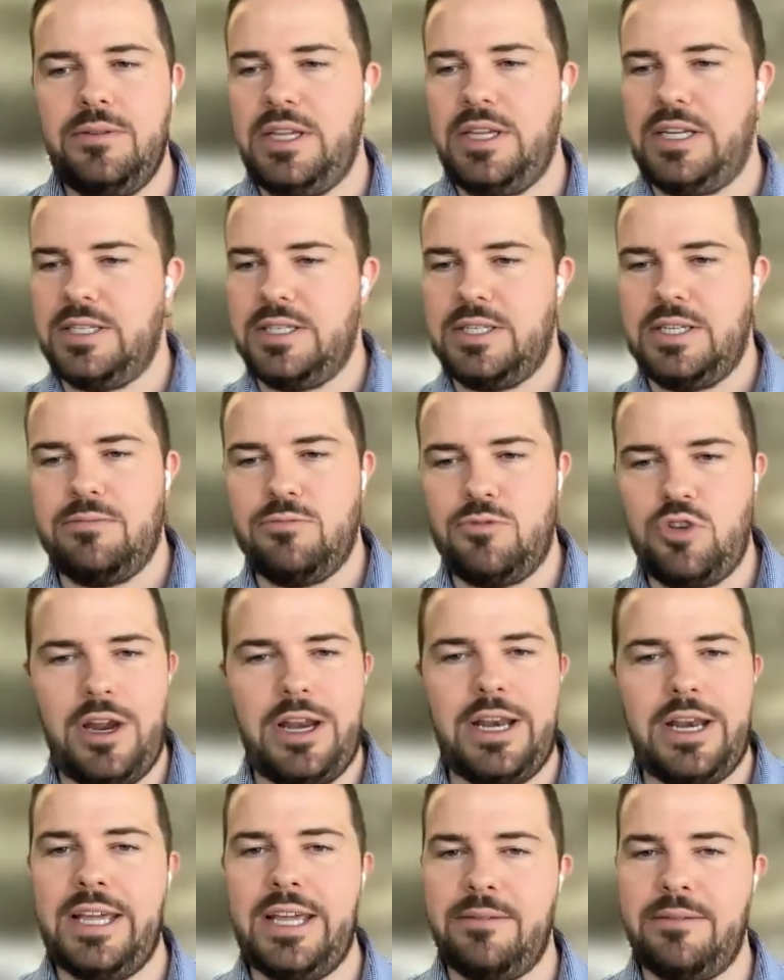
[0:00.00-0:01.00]
things in
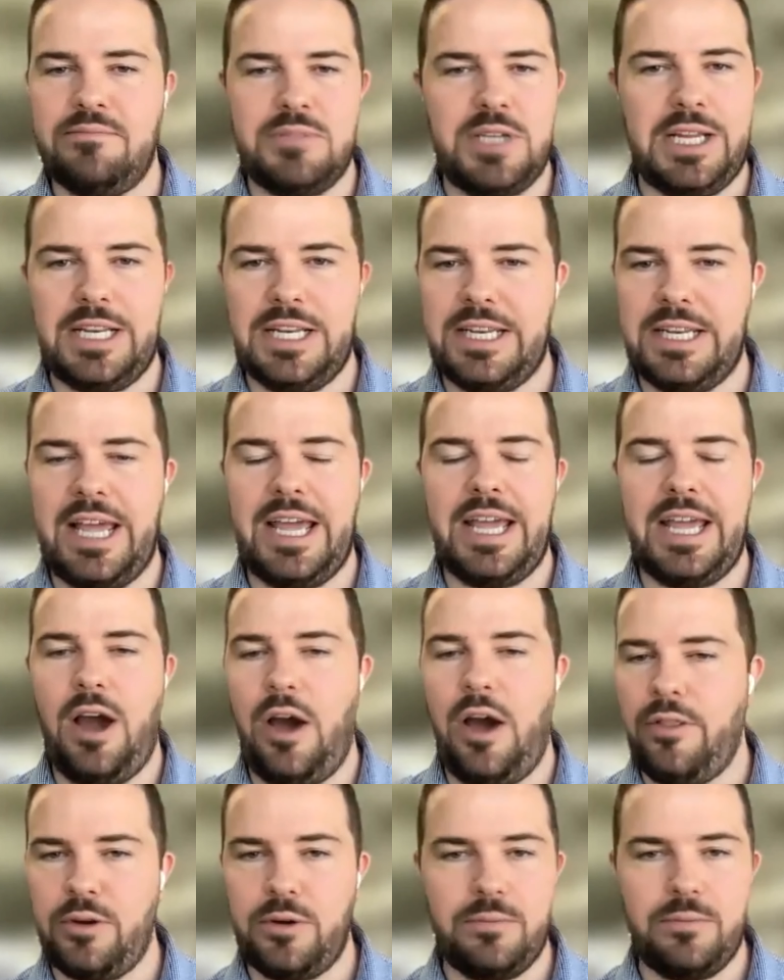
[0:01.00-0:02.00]
training, day-to-day,
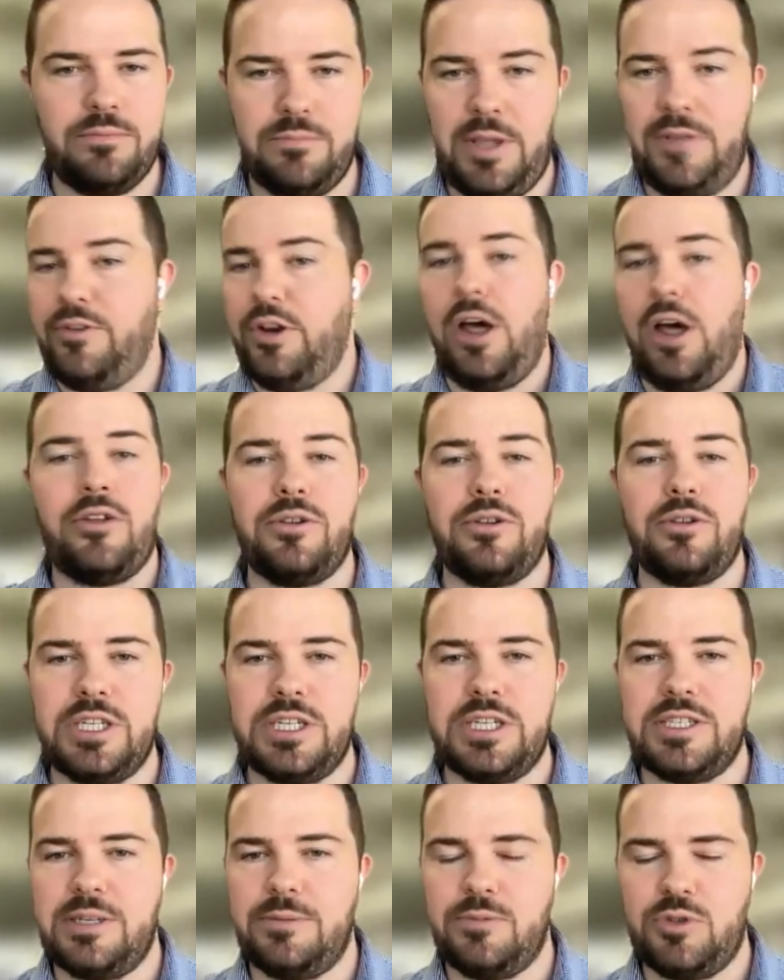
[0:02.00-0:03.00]
even other
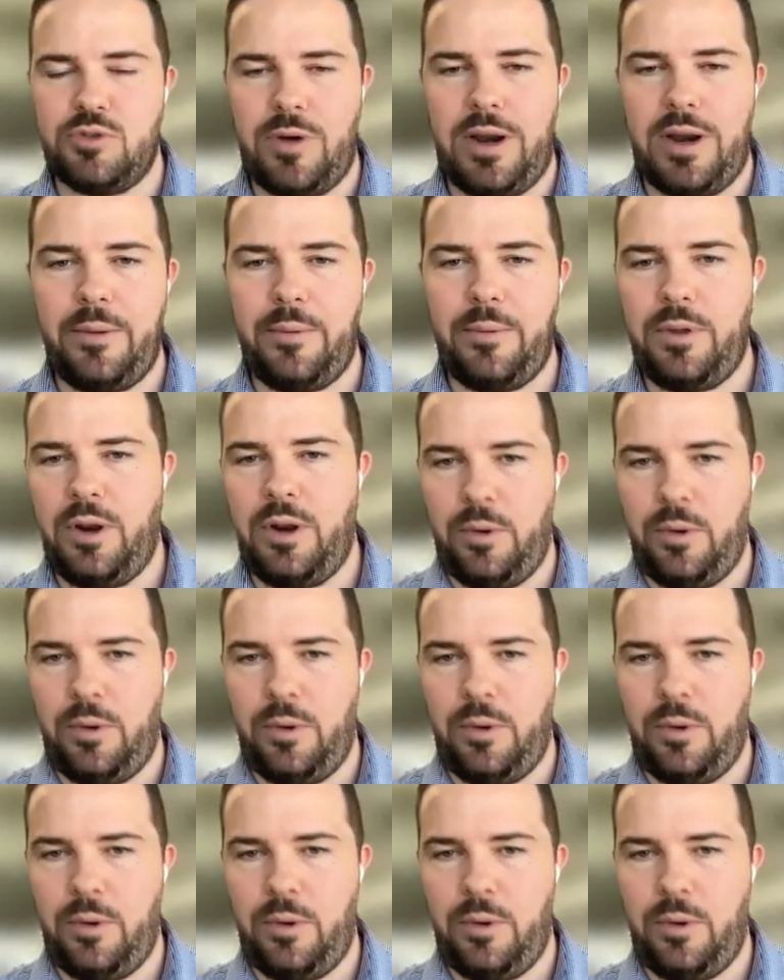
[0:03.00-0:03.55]
systems, right?